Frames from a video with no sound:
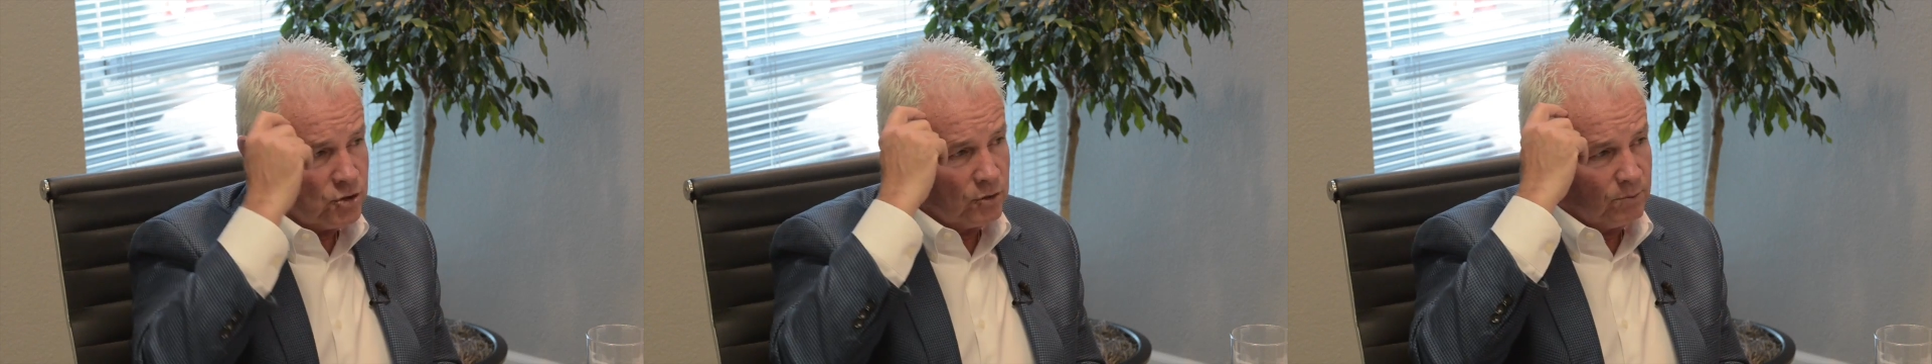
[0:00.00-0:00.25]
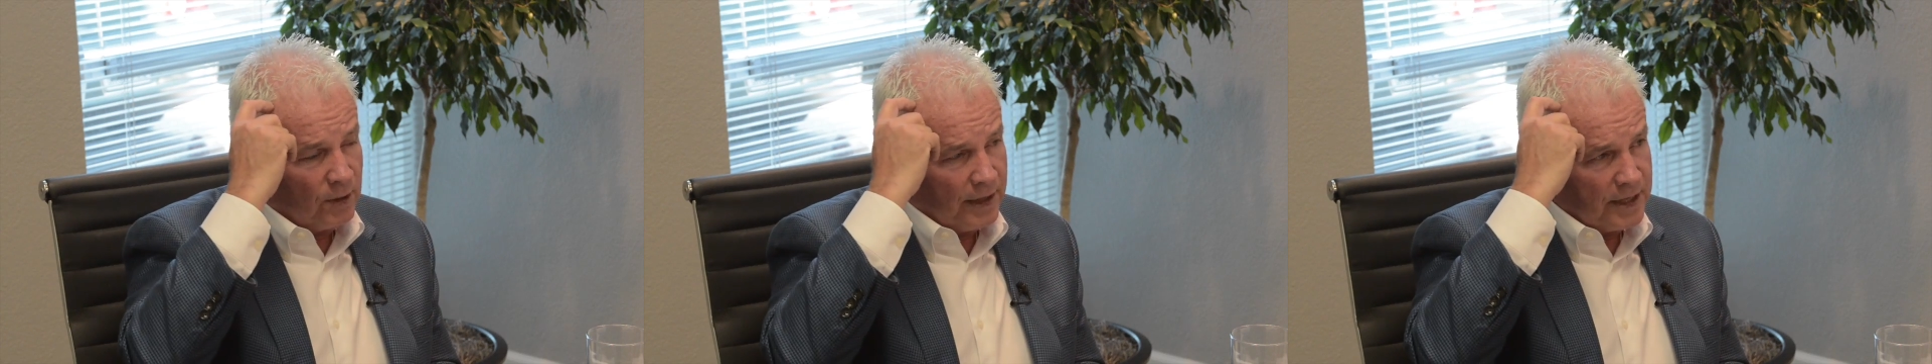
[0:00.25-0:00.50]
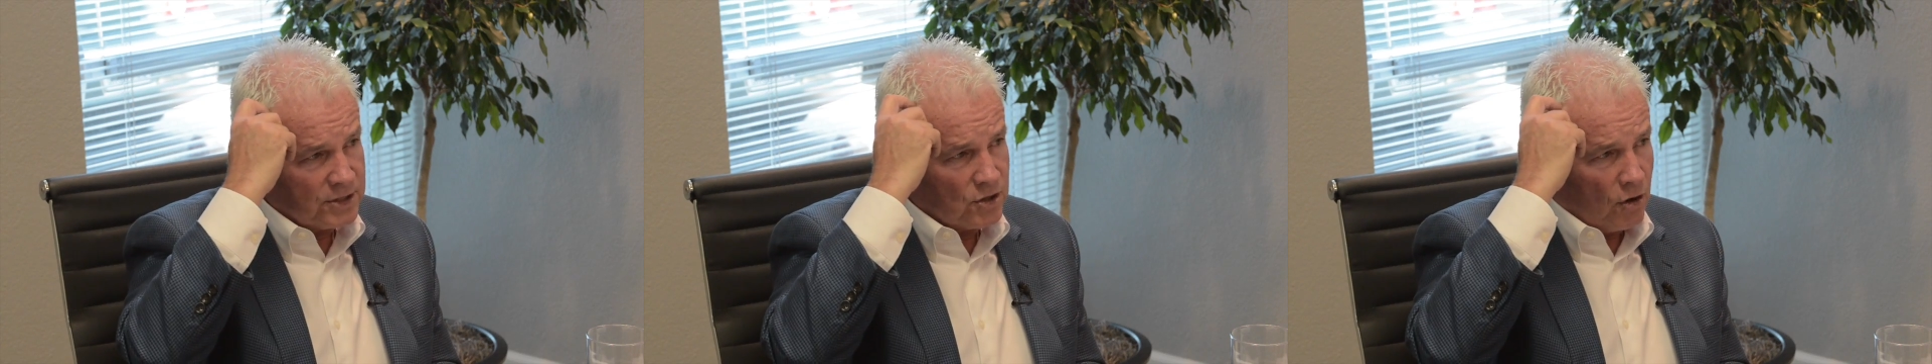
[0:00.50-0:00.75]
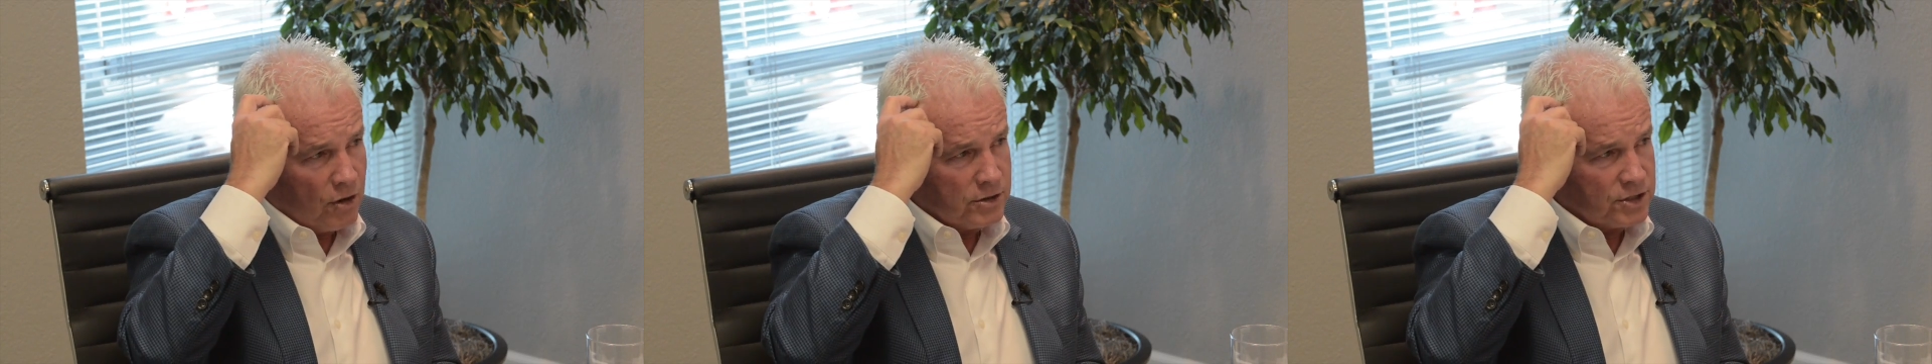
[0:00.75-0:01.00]
took place.
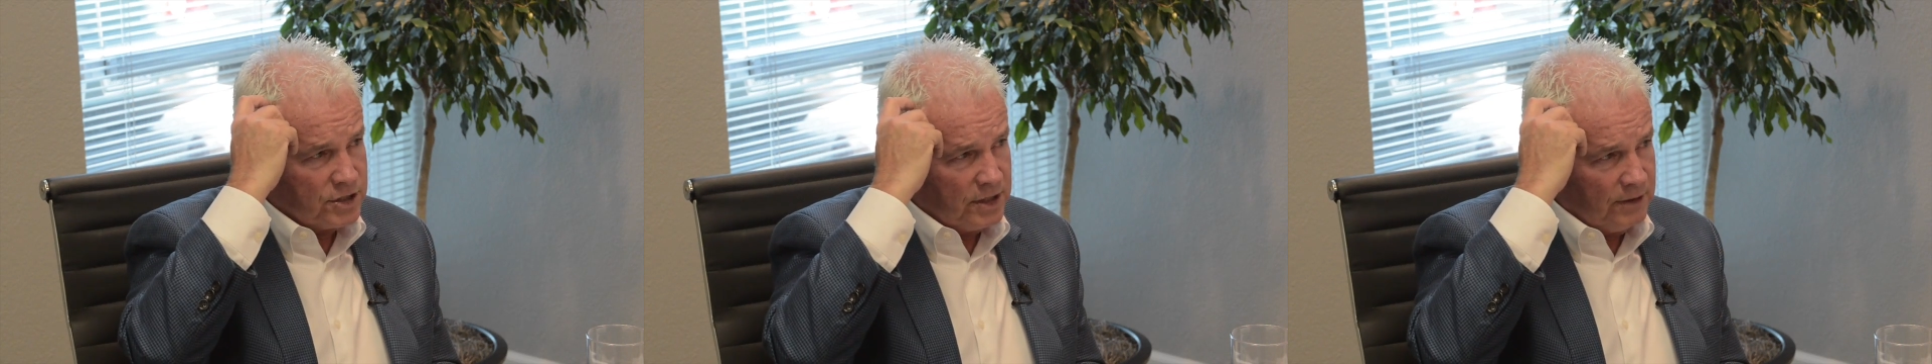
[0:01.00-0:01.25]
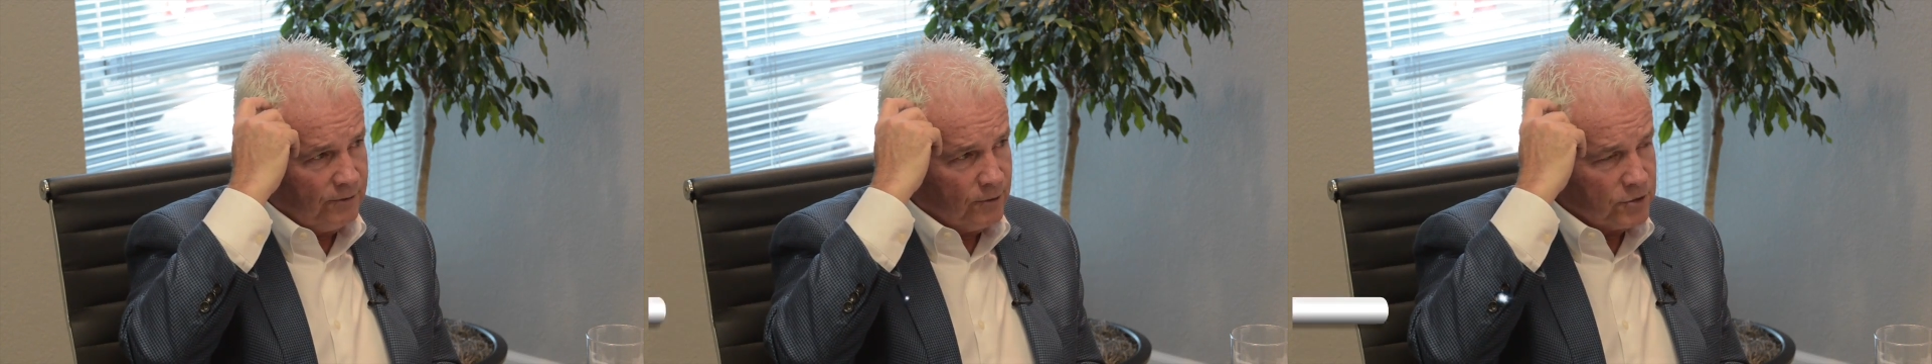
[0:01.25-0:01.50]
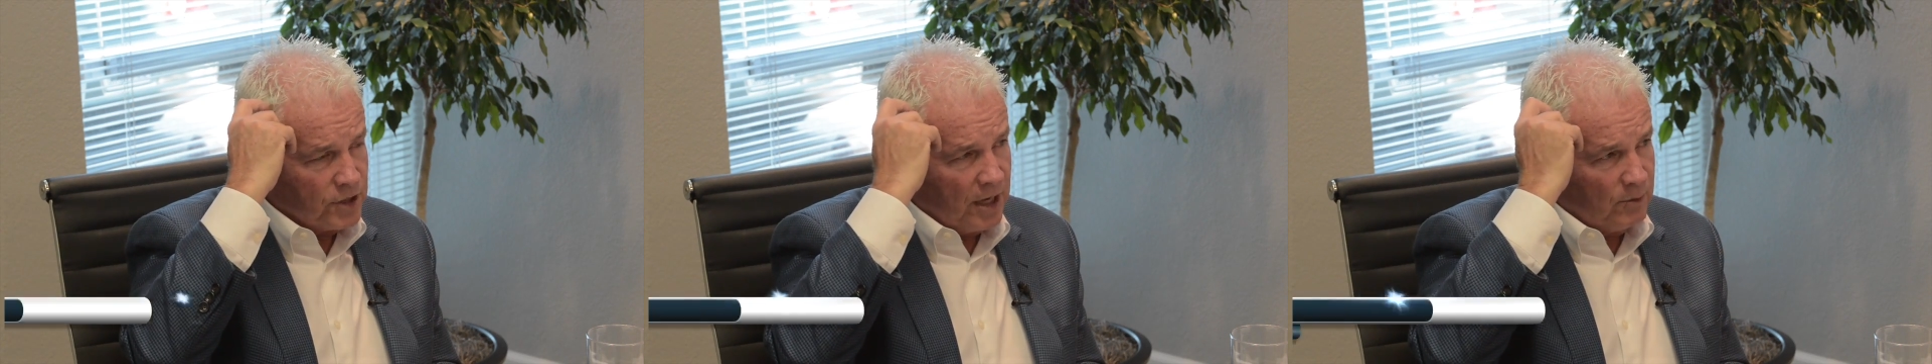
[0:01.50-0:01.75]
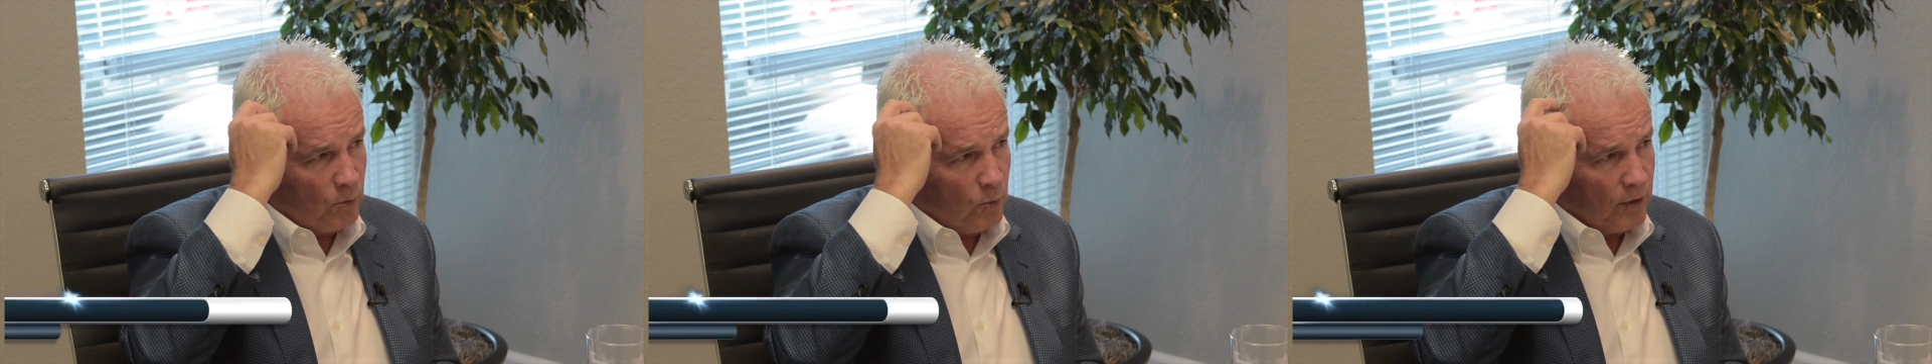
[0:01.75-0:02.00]
RC first
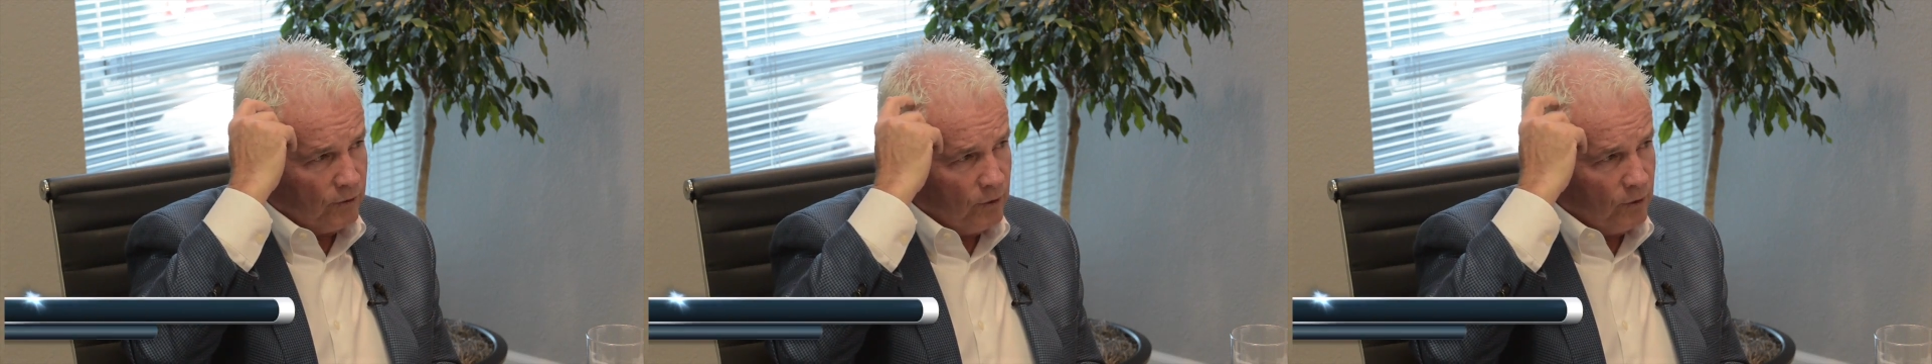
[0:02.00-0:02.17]
came to work